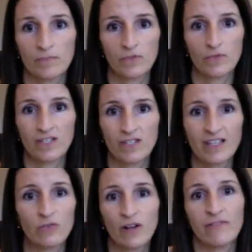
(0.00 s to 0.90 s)
because I
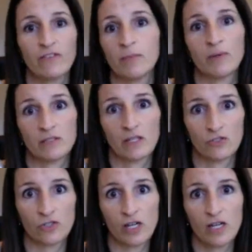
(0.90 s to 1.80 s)
don't have anybody's
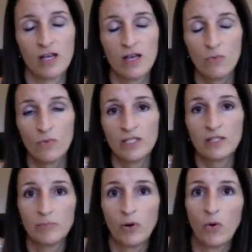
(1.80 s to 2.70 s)
country. We did
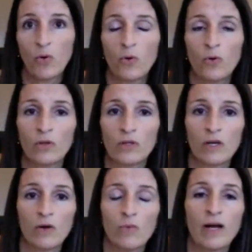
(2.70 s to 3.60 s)
a poll
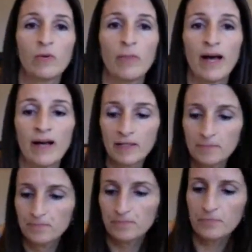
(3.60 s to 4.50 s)
a while back,
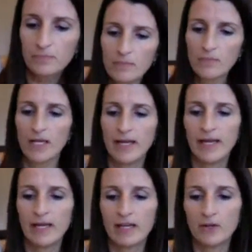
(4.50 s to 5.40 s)

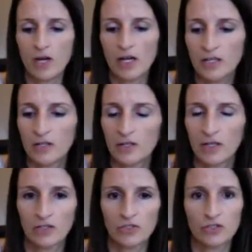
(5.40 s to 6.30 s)
and I know, Connie, you're in
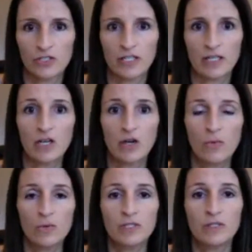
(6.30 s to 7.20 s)
Australia.
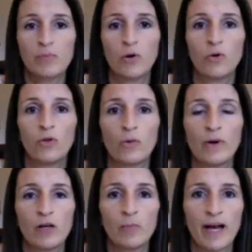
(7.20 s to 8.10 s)
We did a poll a
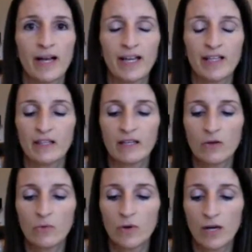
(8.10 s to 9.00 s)
while back, and
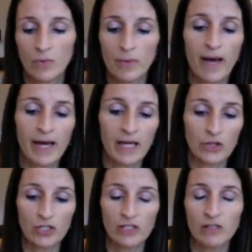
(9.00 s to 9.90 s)
I went back and
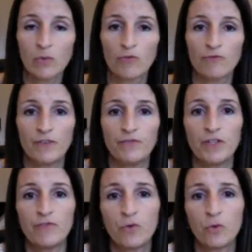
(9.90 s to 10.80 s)
looked, and there were
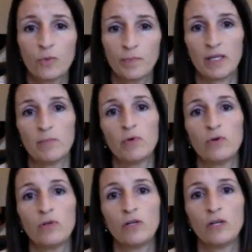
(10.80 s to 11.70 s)
54
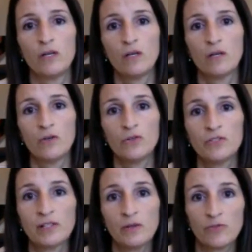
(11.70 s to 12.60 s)
people who
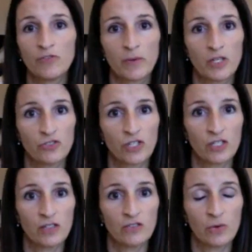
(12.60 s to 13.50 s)
said they were from
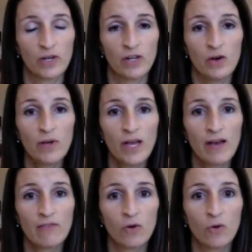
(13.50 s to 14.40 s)
Australia. So I know we
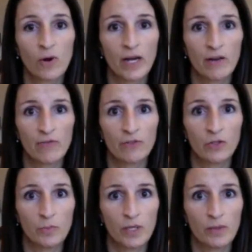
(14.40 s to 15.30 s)
have quite a
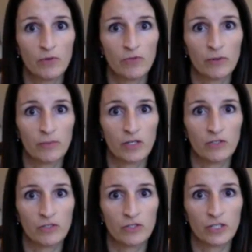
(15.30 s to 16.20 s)
few people from
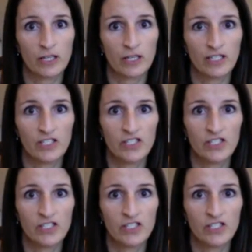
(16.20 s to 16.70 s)
Australia. They just